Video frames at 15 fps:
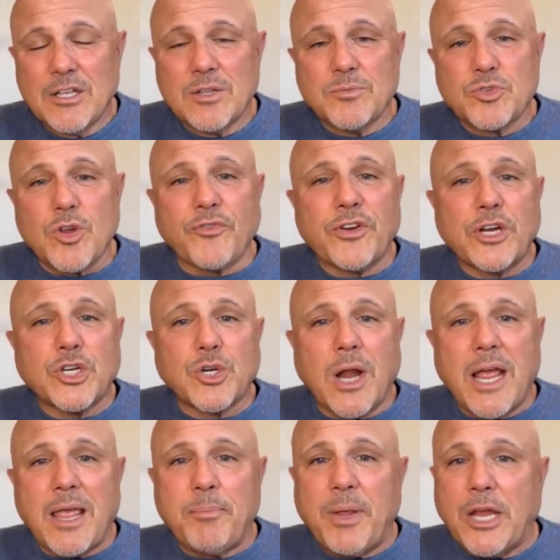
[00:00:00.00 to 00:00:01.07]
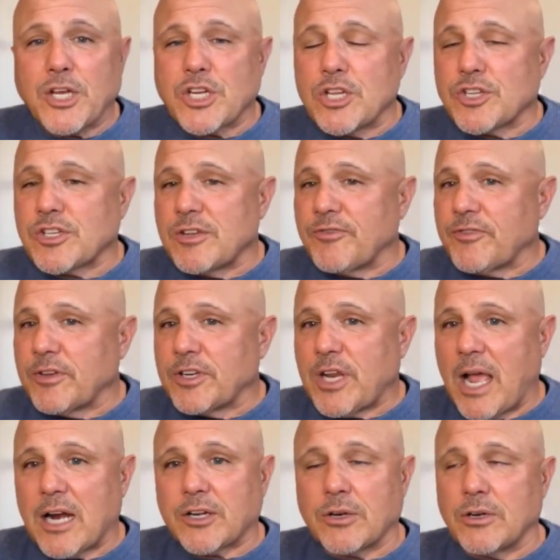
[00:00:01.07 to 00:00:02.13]
So for your dry eye patients, if a
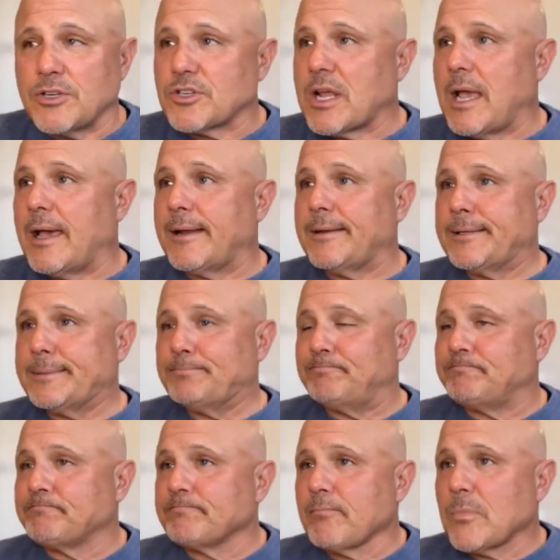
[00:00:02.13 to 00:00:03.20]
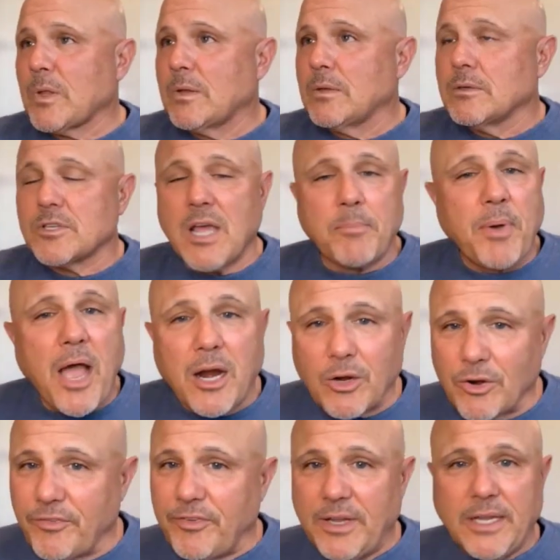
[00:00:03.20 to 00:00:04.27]
doctor has got
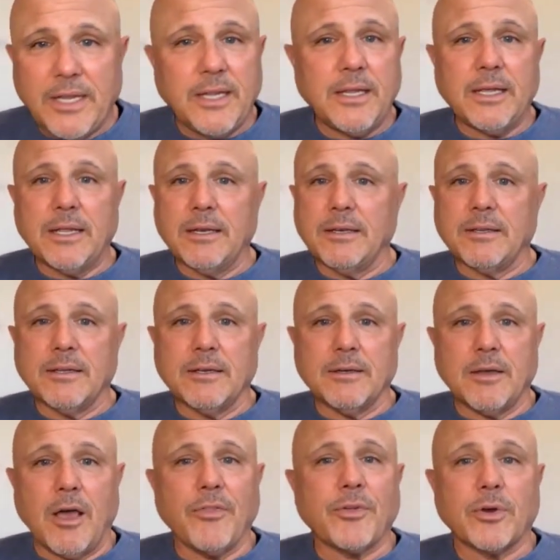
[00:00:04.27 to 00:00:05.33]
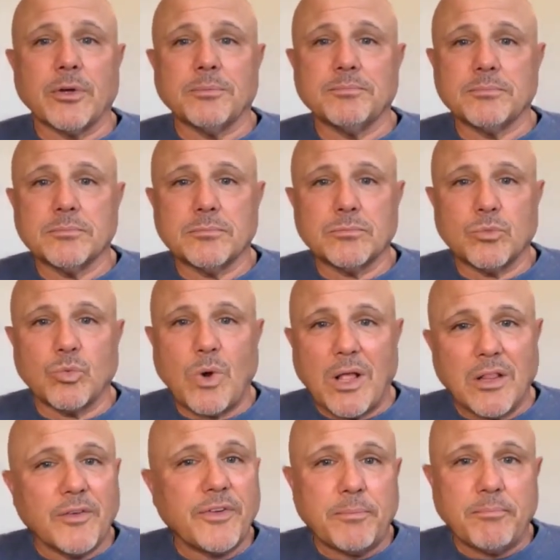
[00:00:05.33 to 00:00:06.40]
topography and other
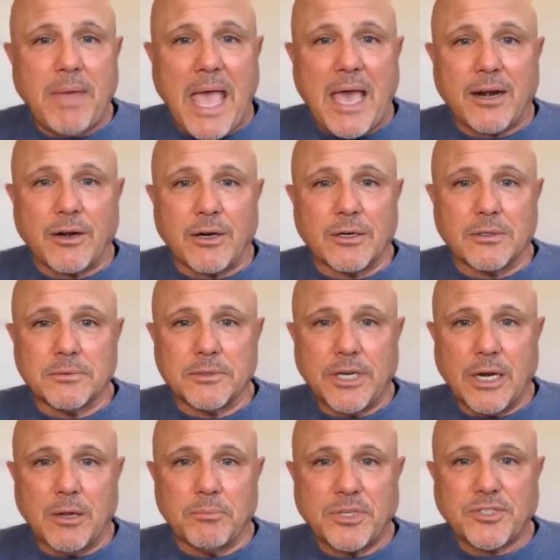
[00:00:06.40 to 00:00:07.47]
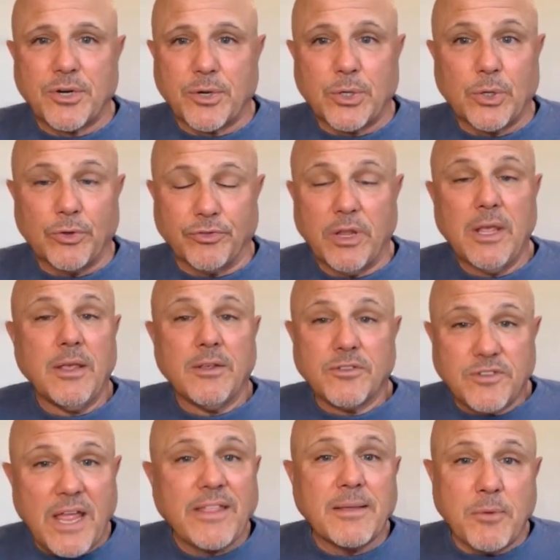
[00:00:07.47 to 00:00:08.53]
relevant matter, materials,
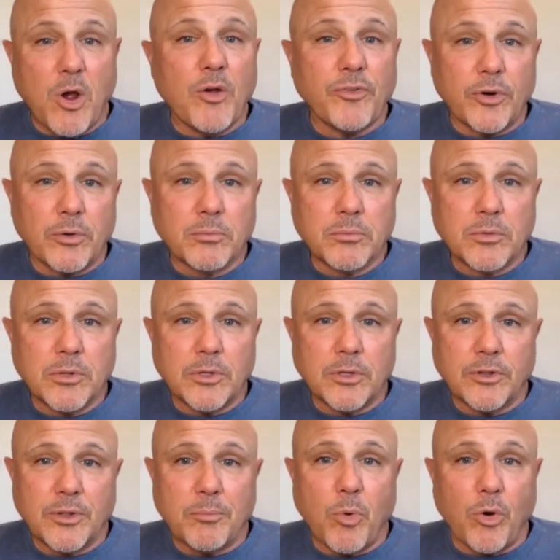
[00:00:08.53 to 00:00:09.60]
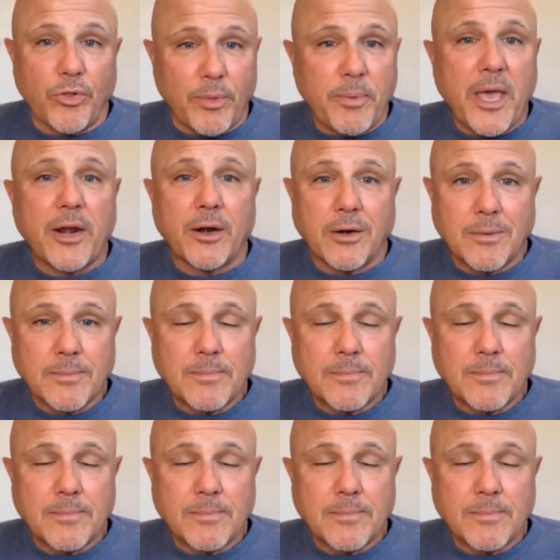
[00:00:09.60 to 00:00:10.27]
send them over. The more, the better.